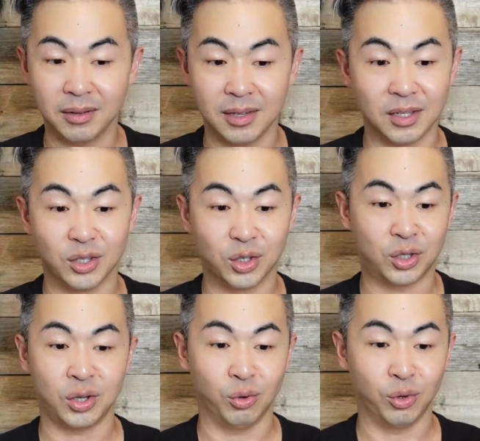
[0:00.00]
this is
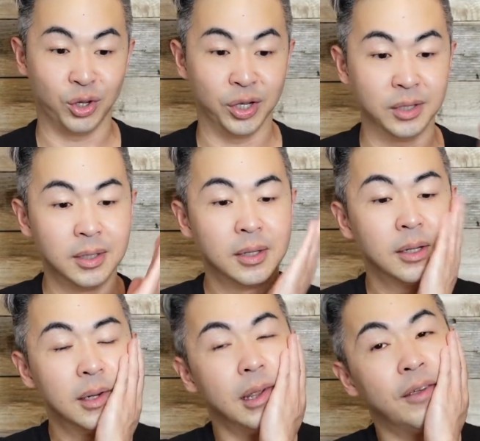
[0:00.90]
so good
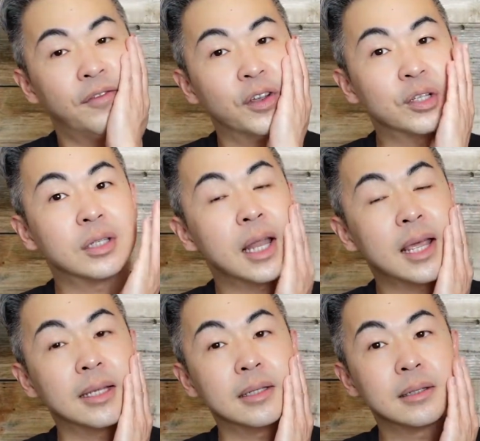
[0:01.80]
and feels
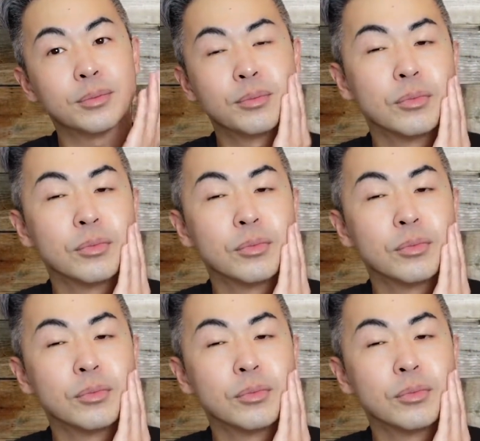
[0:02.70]
nice.